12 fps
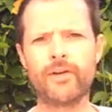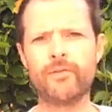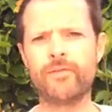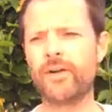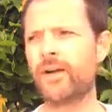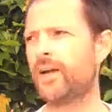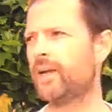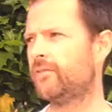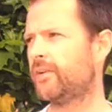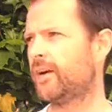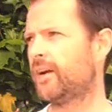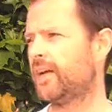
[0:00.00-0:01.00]
very,
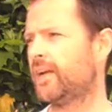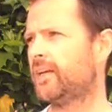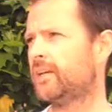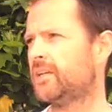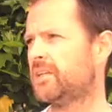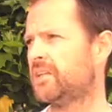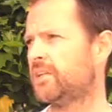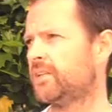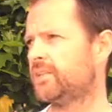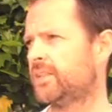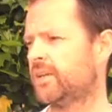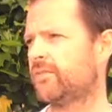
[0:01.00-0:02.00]
very
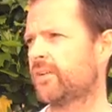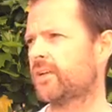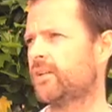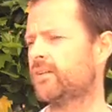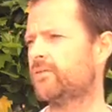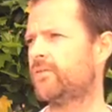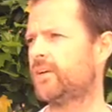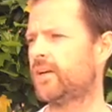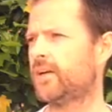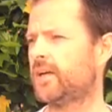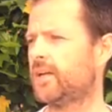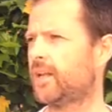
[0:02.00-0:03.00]
difficult and
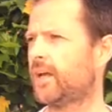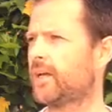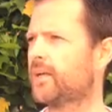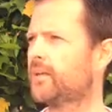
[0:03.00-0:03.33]
very